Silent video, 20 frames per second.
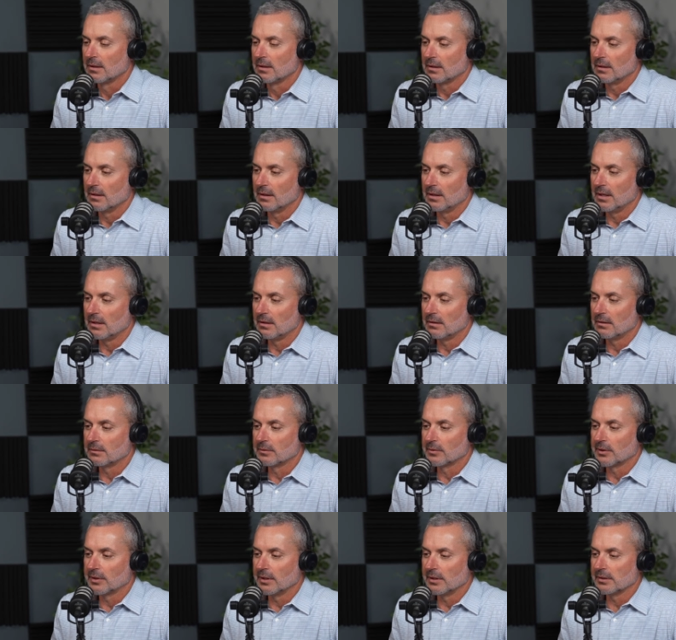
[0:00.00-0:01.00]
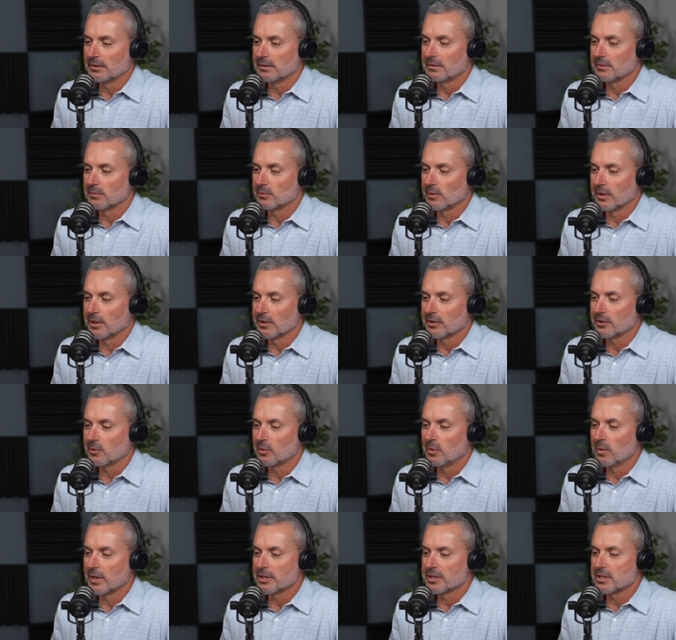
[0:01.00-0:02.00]
You know, this this
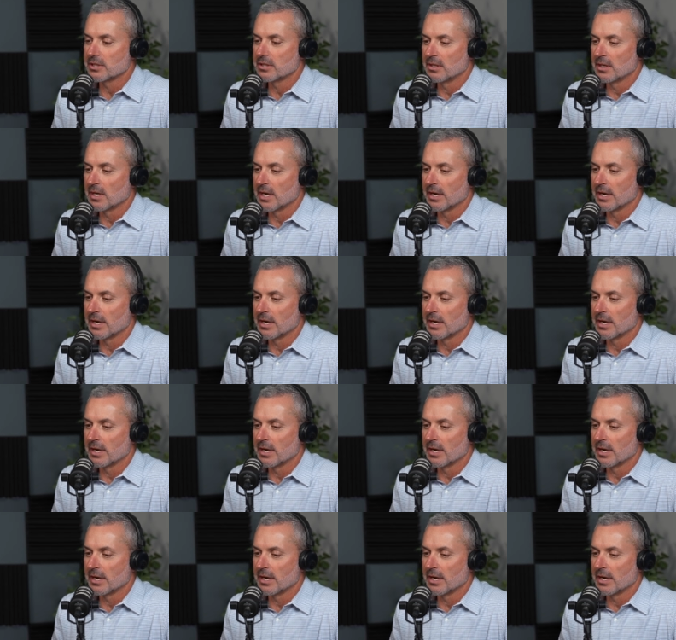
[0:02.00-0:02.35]
question